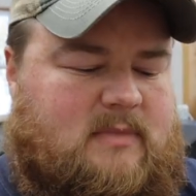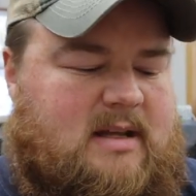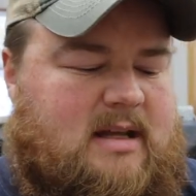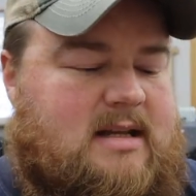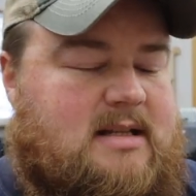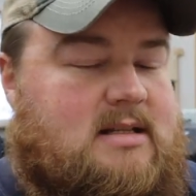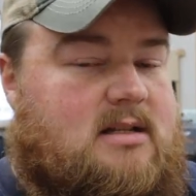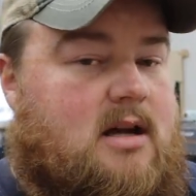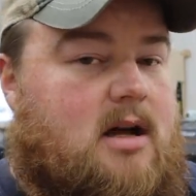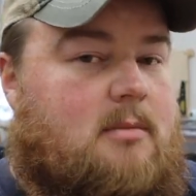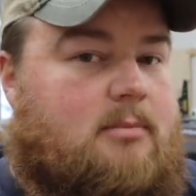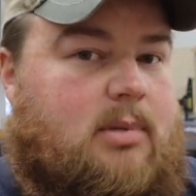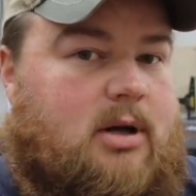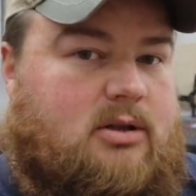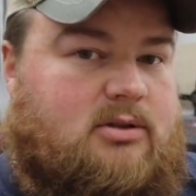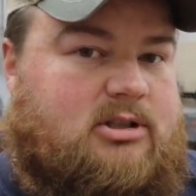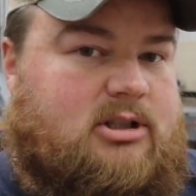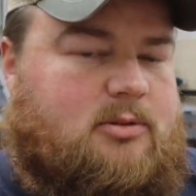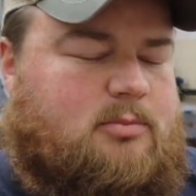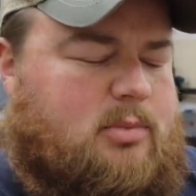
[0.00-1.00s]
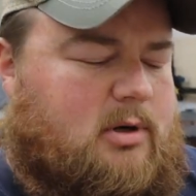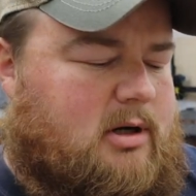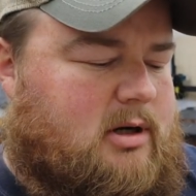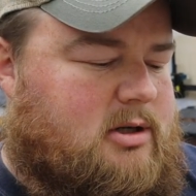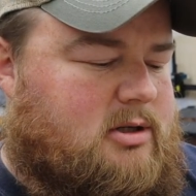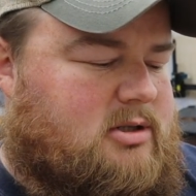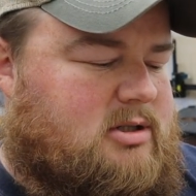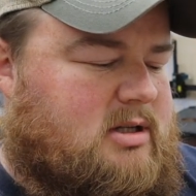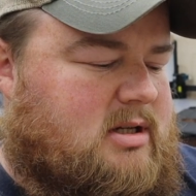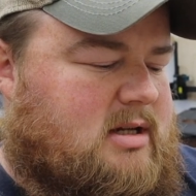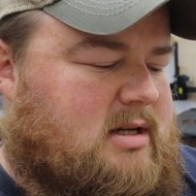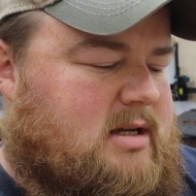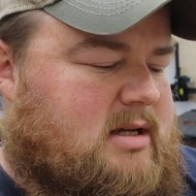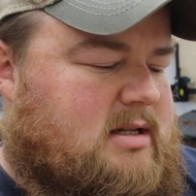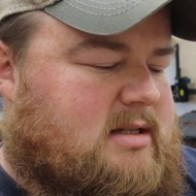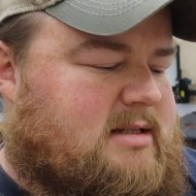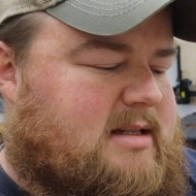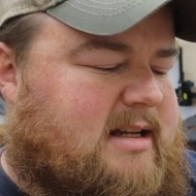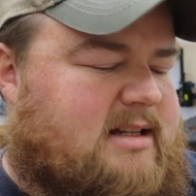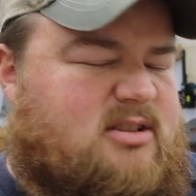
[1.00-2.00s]
It is not Baltic birch
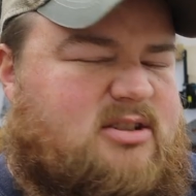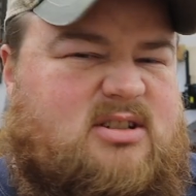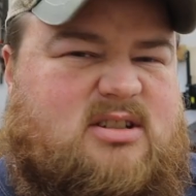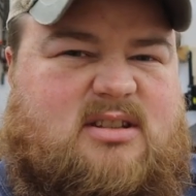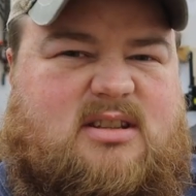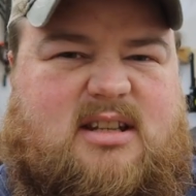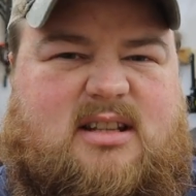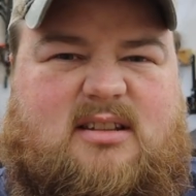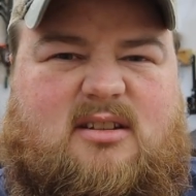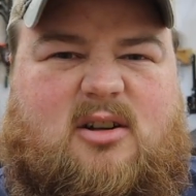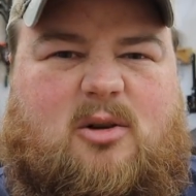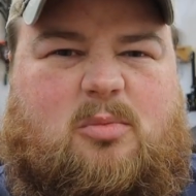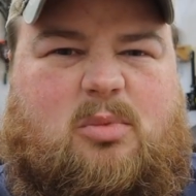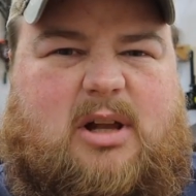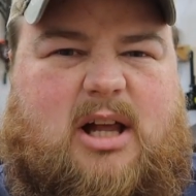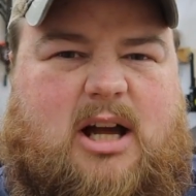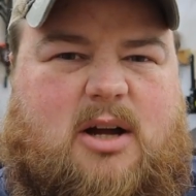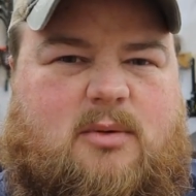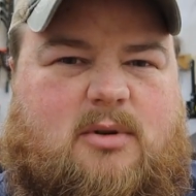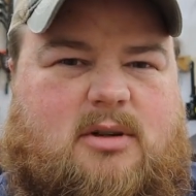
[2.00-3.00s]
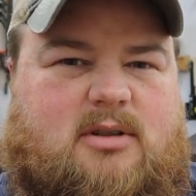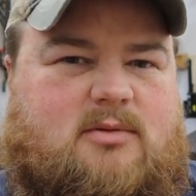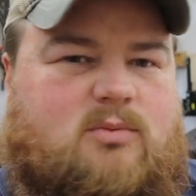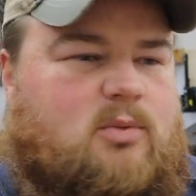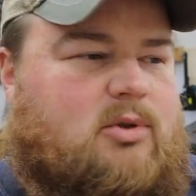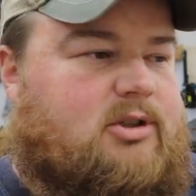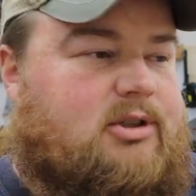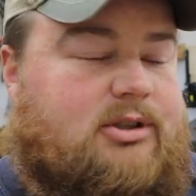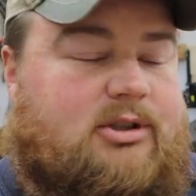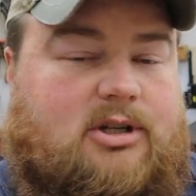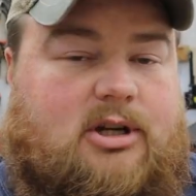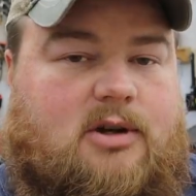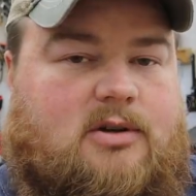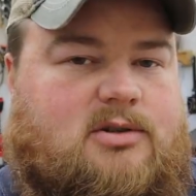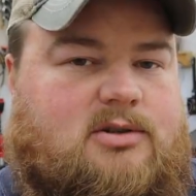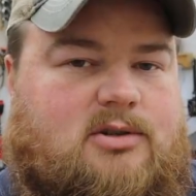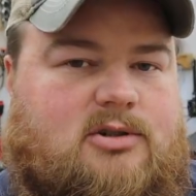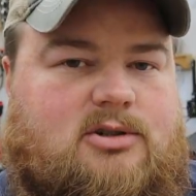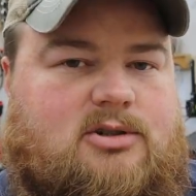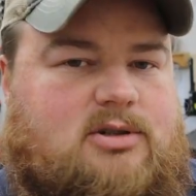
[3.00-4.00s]
like just thin little plywood wooden
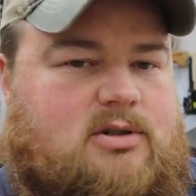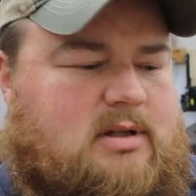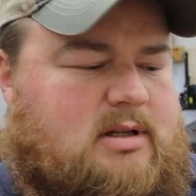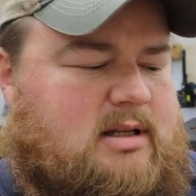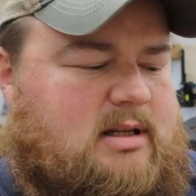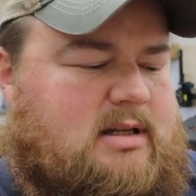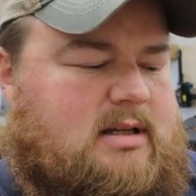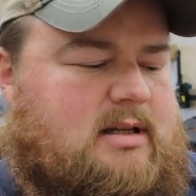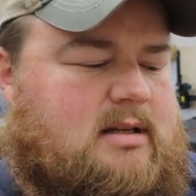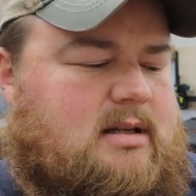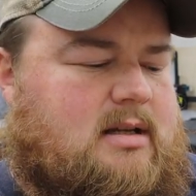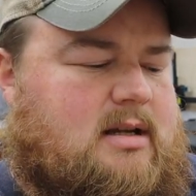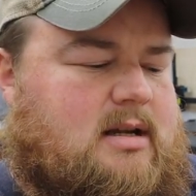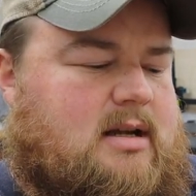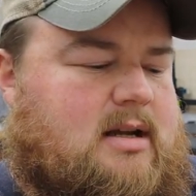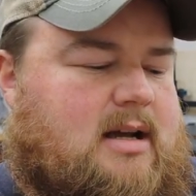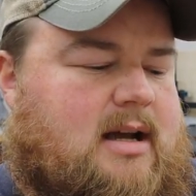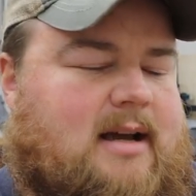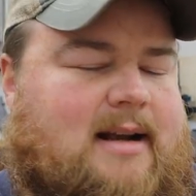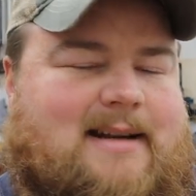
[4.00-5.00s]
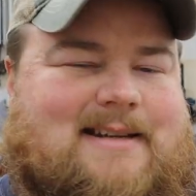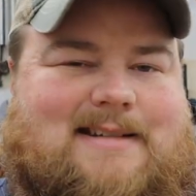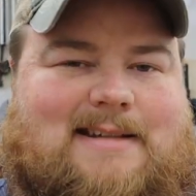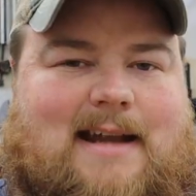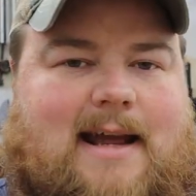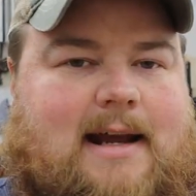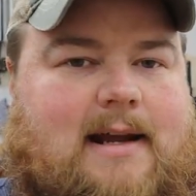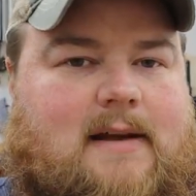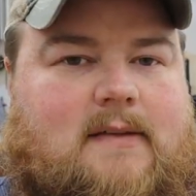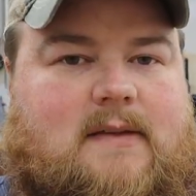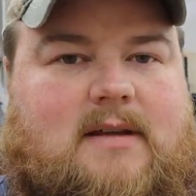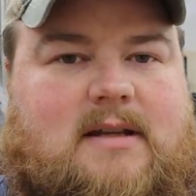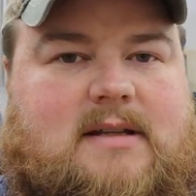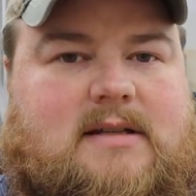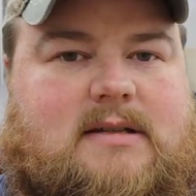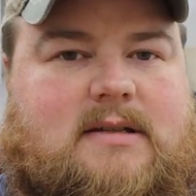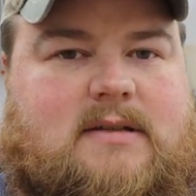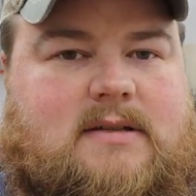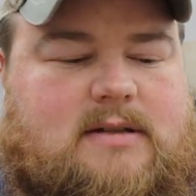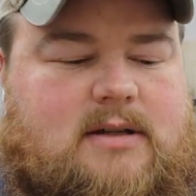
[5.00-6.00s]
coasters you can get. I got a stack of
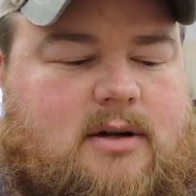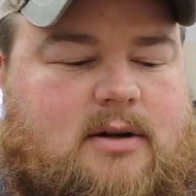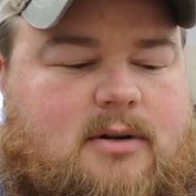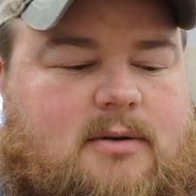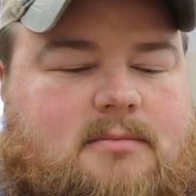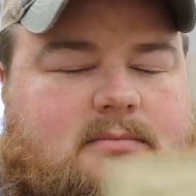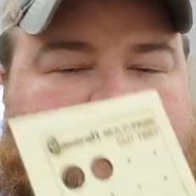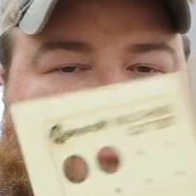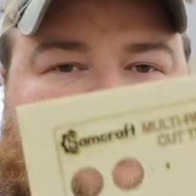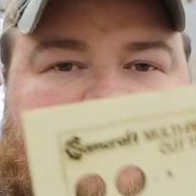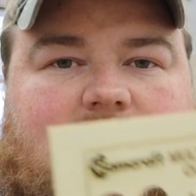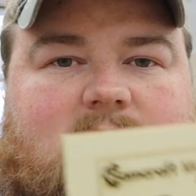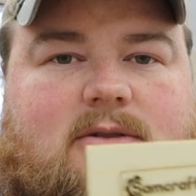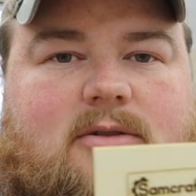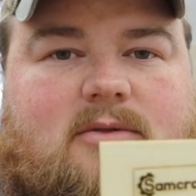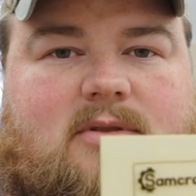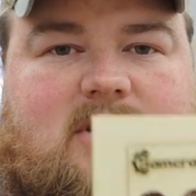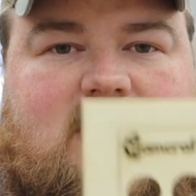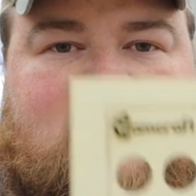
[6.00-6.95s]
these, so I ran through